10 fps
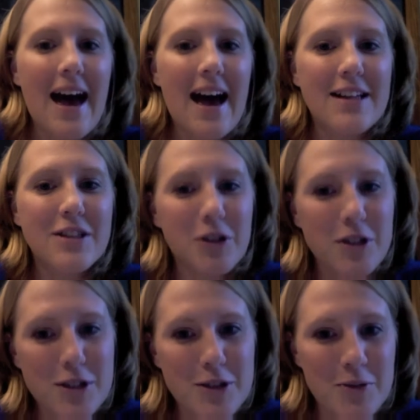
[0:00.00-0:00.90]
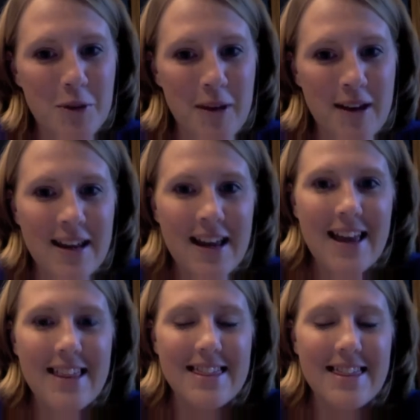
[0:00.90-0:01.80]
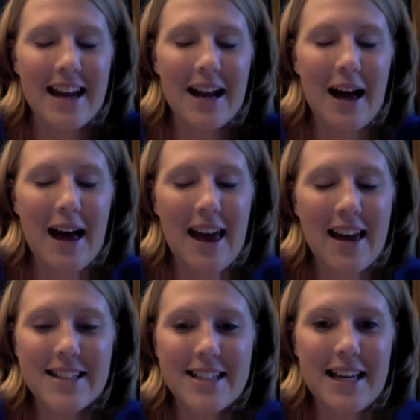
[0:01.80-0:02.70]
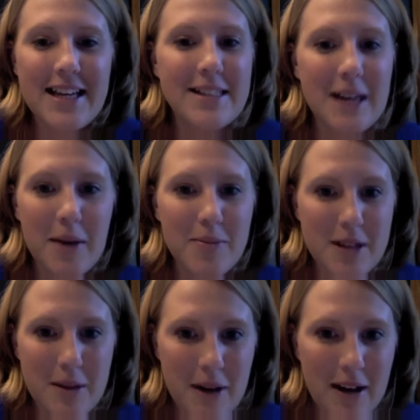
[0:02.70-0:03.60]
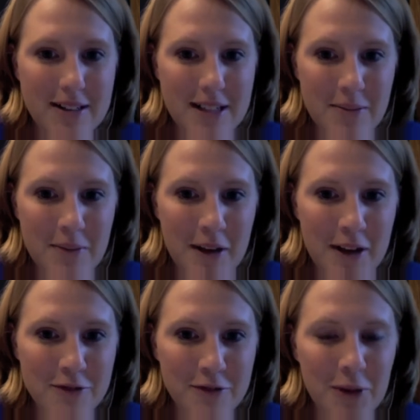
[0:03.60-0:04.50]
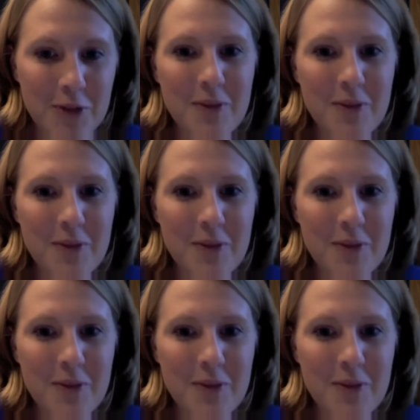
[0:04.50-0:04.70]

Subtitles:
As a Christian woman, that ante is upped about 10 million fold,